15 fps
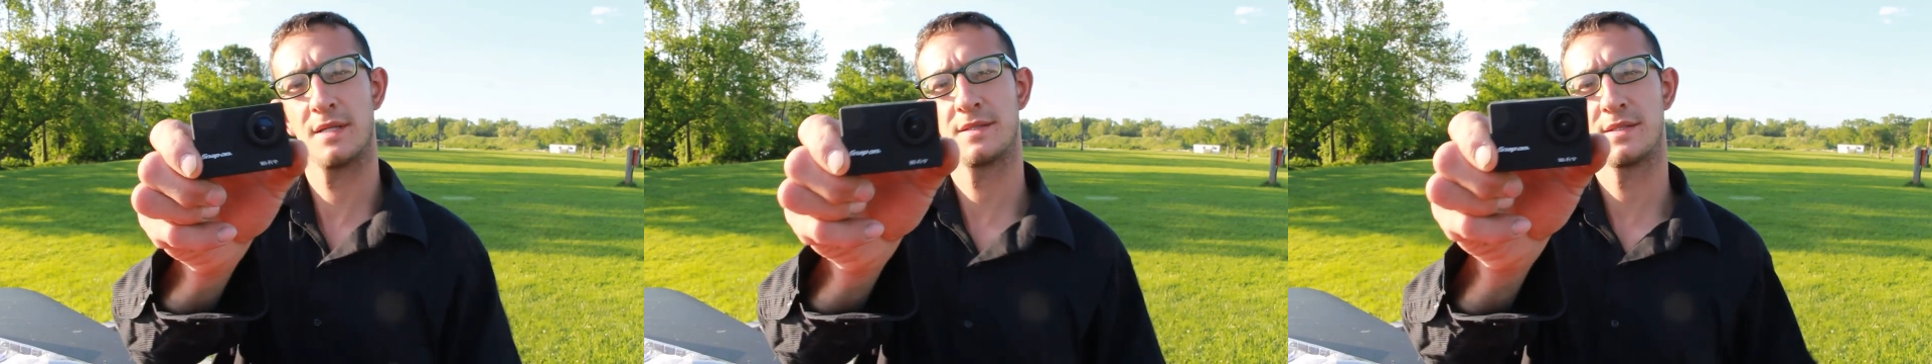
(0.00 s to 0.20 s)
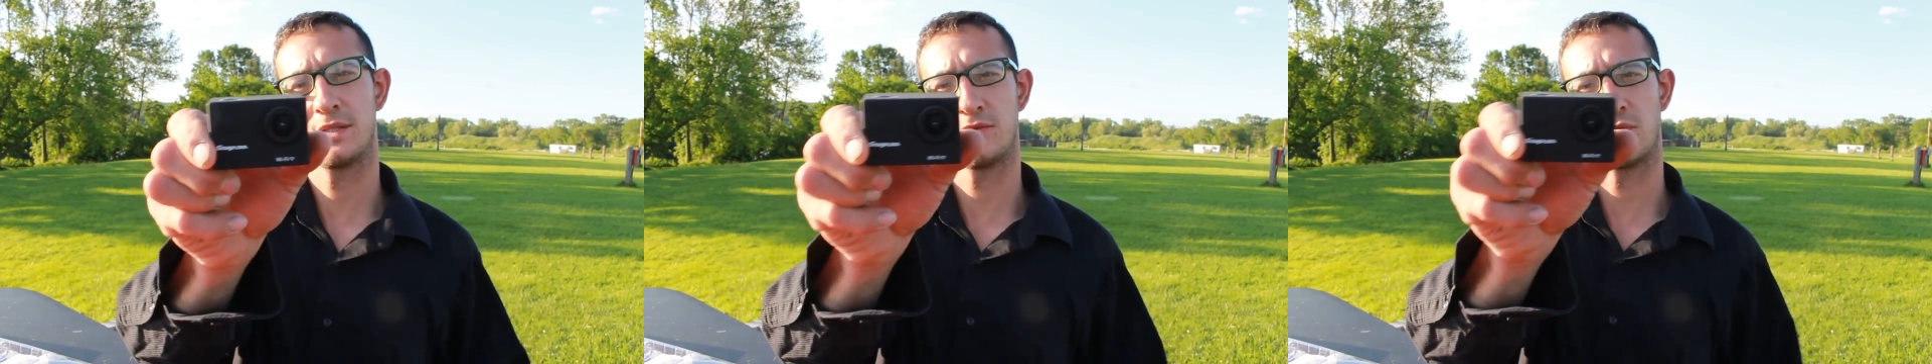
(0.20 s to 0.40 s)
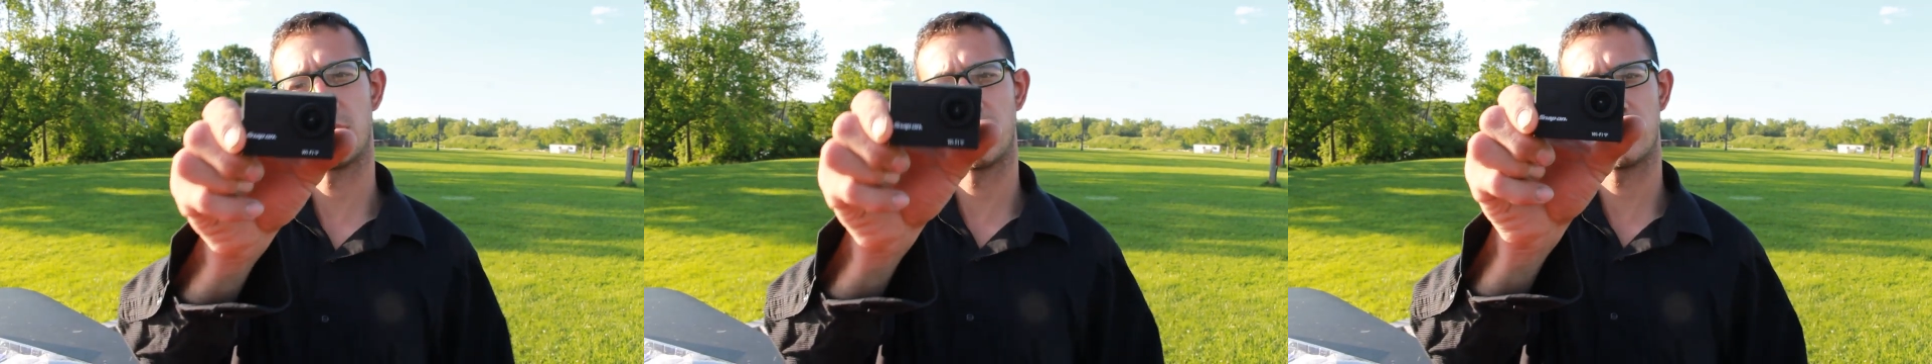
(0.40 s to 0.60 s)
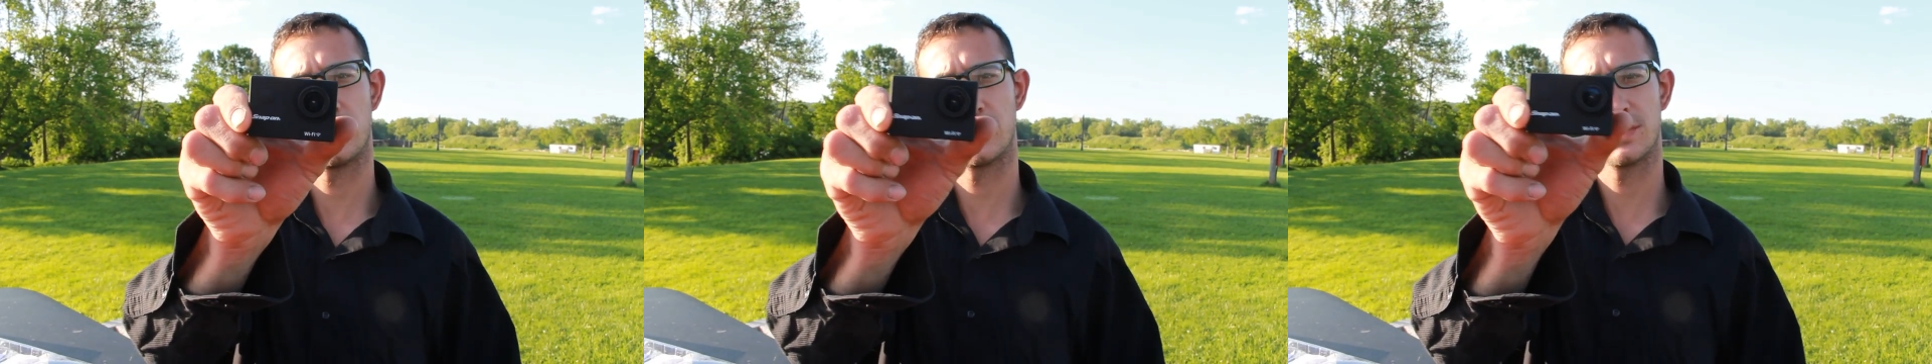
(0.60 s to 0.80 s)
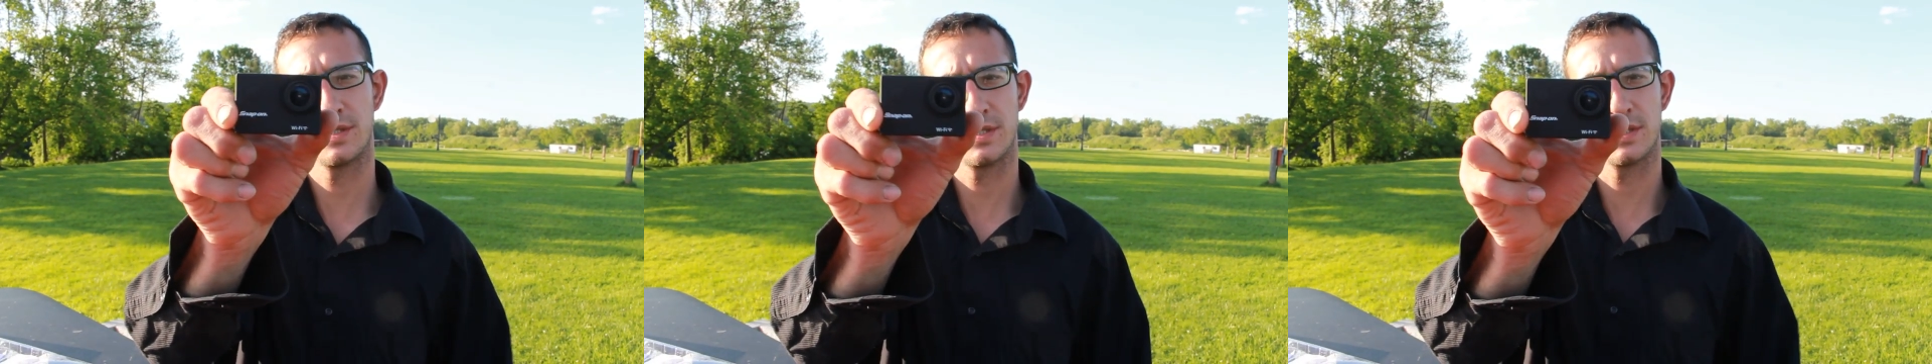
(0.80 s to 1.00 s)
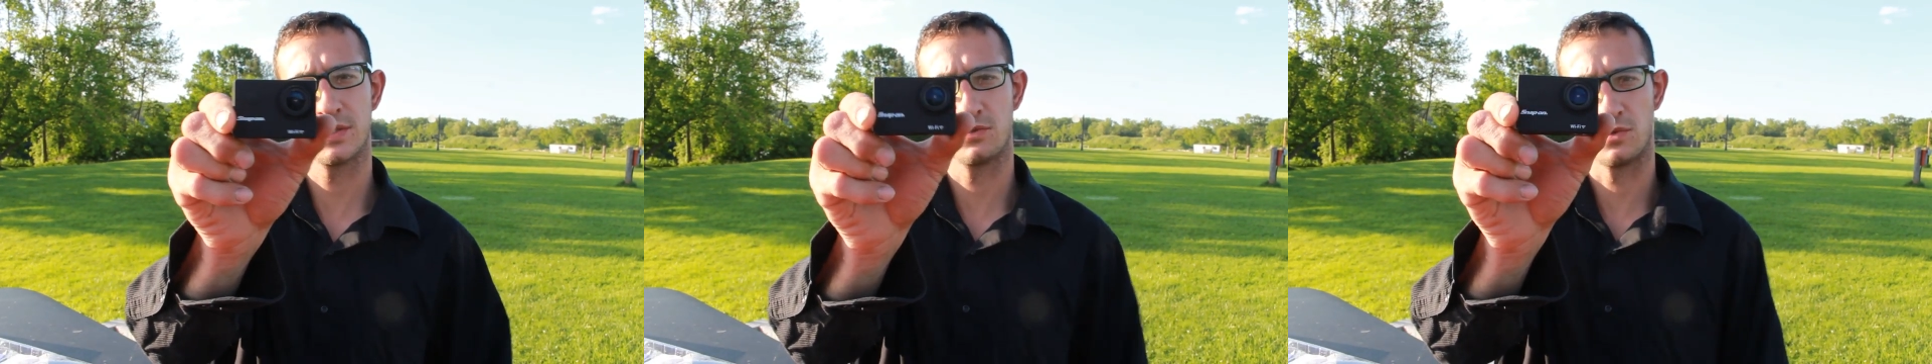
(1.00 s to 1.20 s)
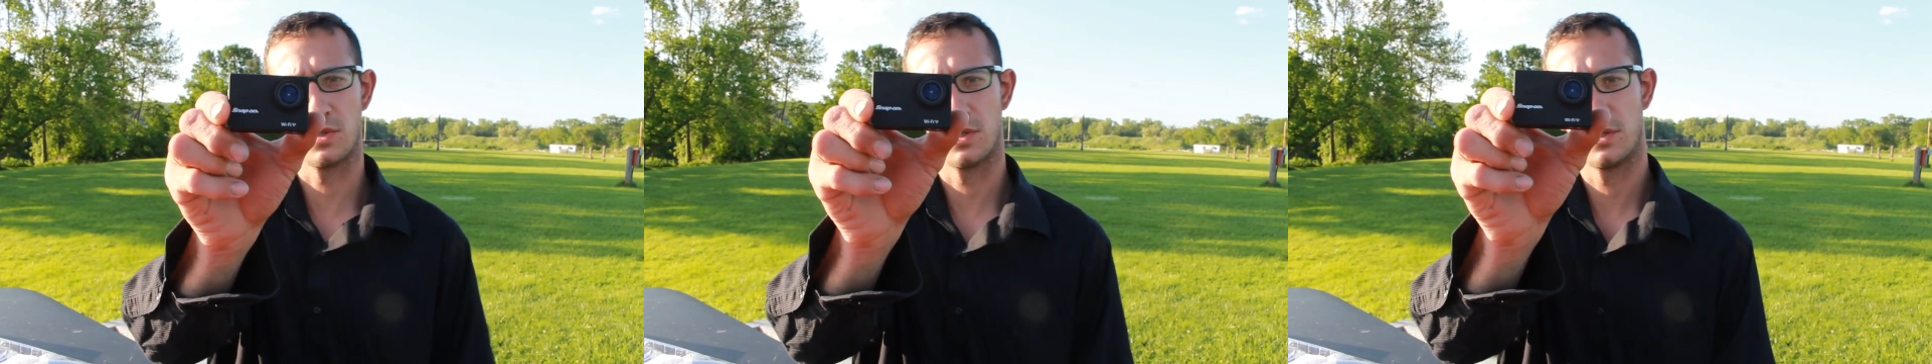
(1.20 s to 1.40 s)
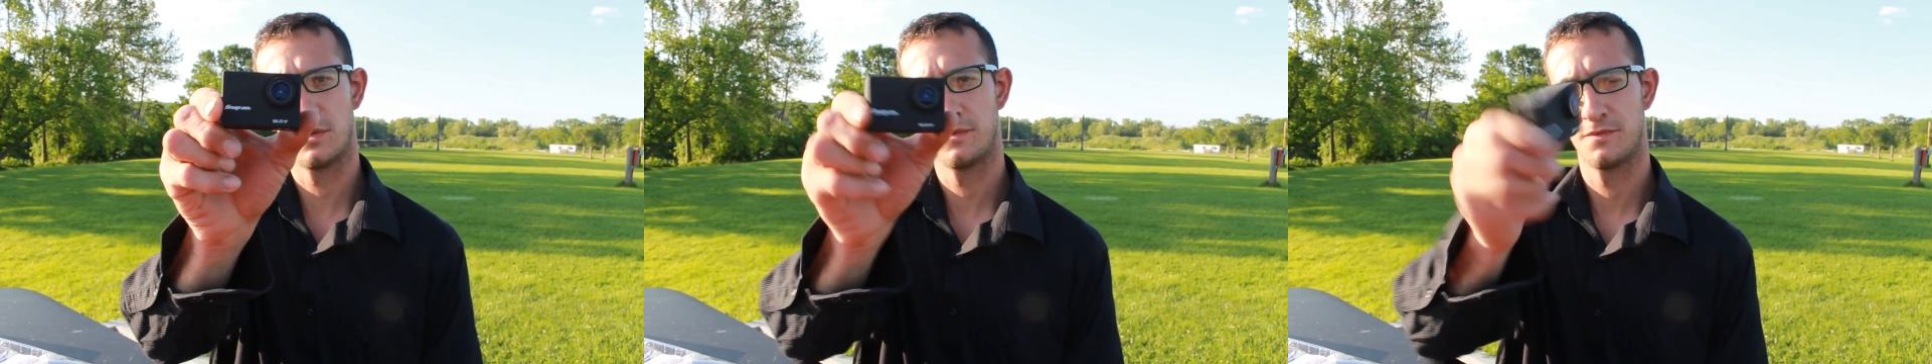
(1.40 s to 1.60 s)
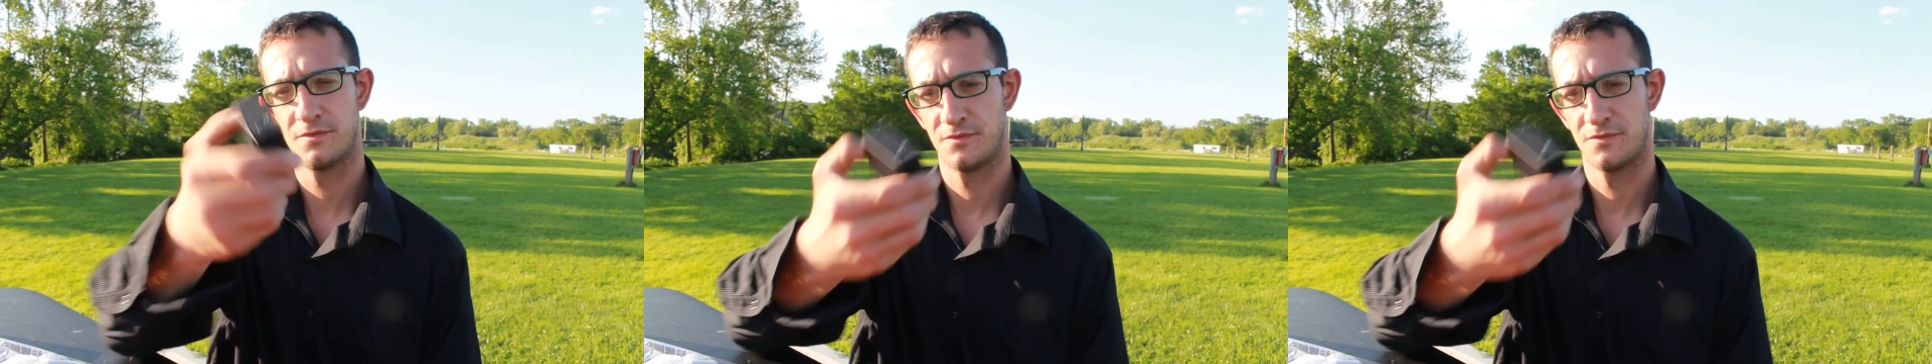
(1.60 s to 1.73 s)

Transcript: See, right here is this one.